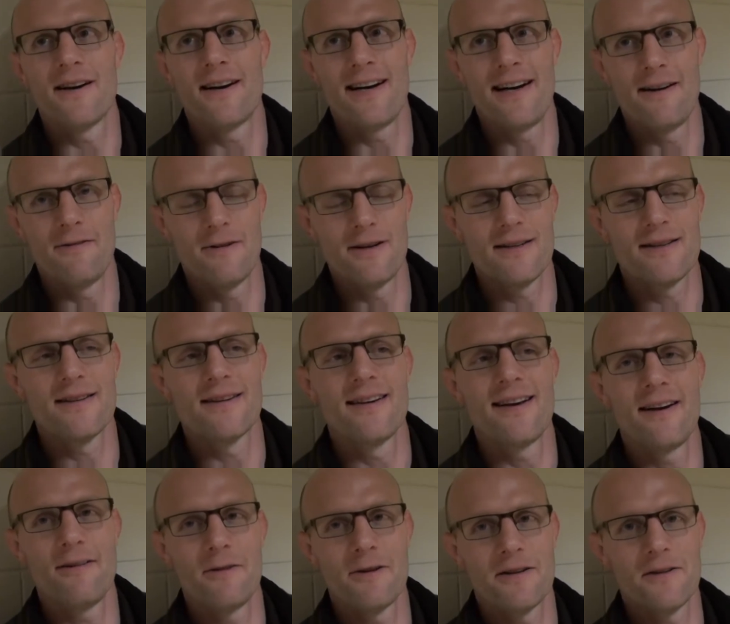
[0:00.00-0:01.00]
to, right? I went to
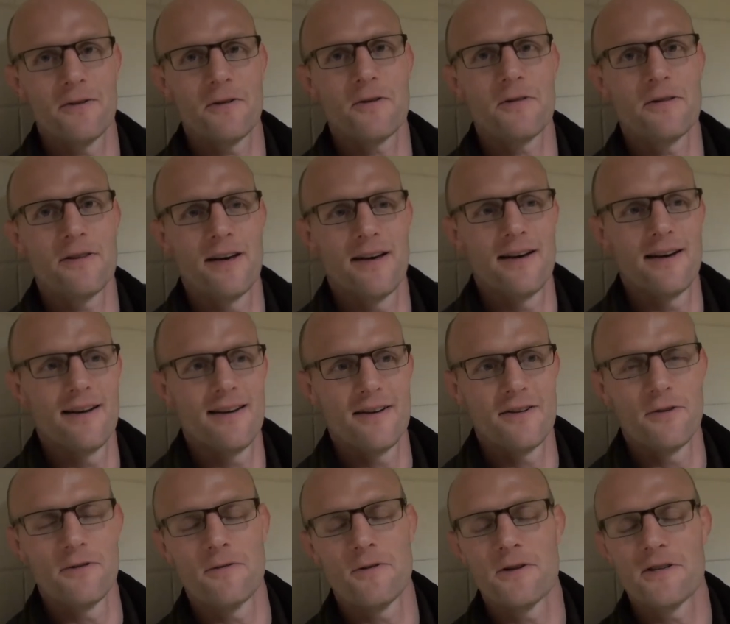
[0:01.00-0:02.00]
I went to the
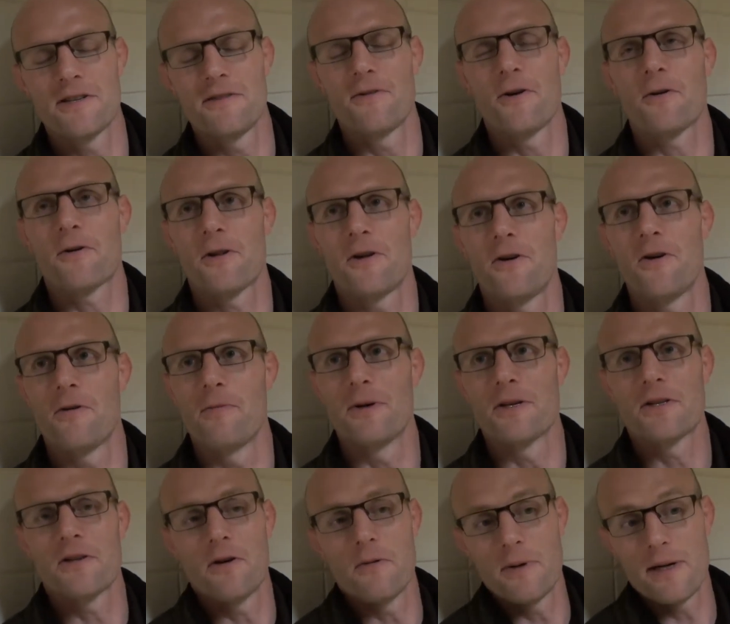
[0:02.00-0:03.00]
University of Oklahoma.
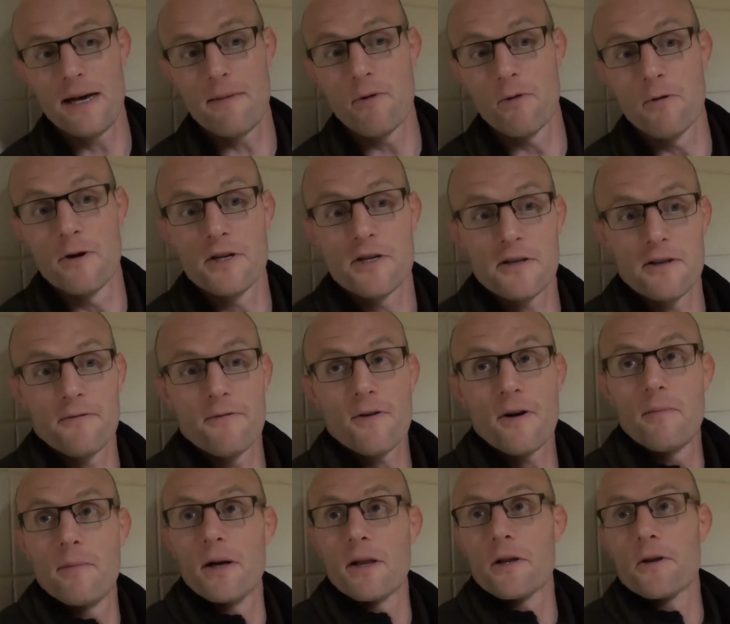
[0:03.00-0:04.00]
So, but I'm originally
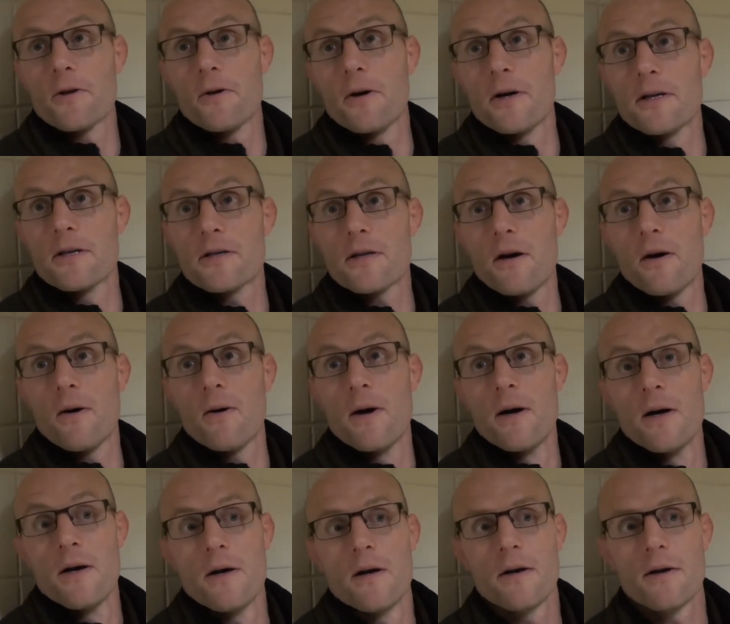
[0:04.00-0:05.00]
from Illinois. So,
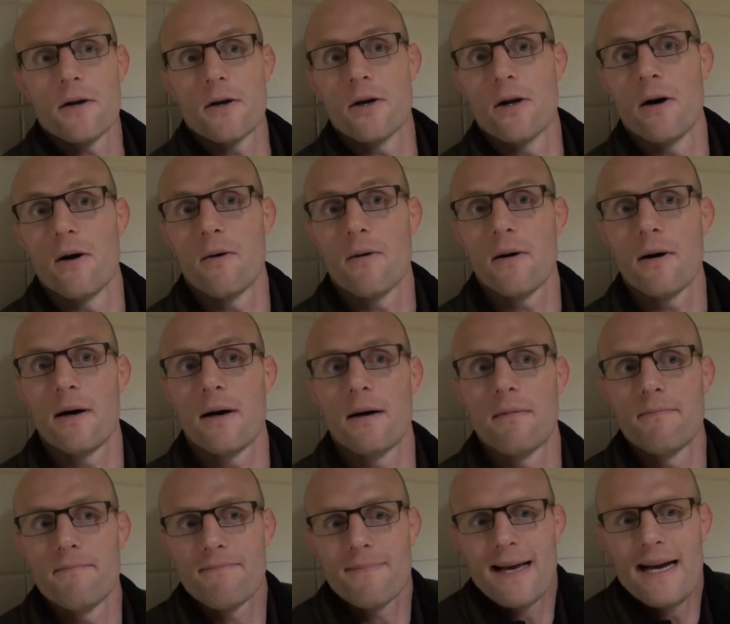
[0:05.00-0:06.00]
you know,
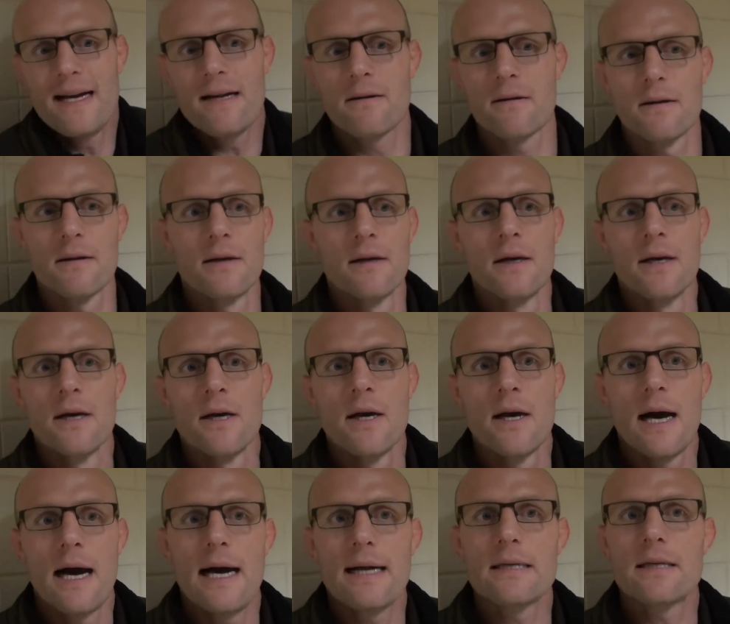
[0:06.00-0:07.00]
um, I don't.
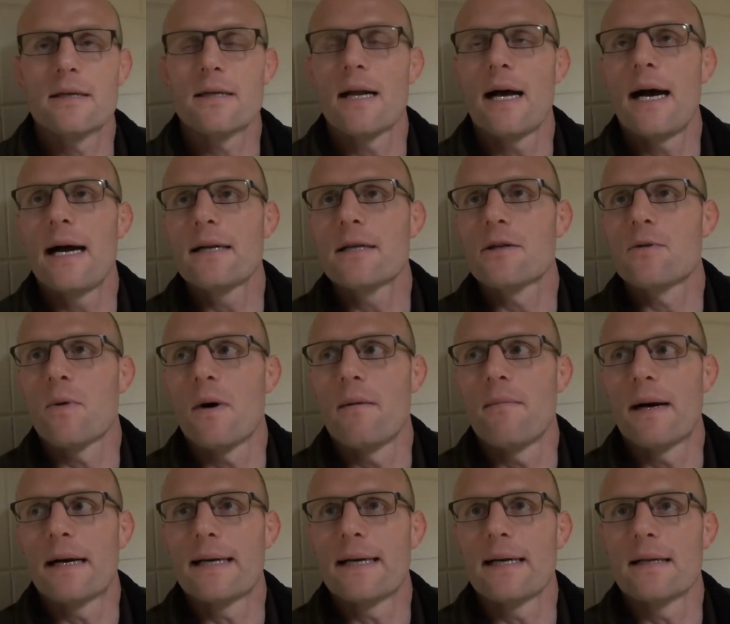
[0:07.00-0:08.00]
I just I just
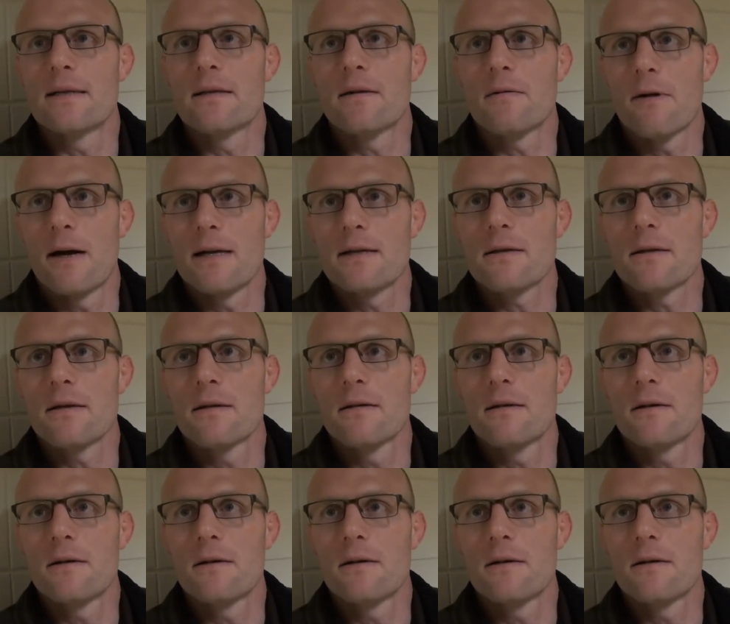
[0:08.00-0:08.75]
want my kids to wrestle,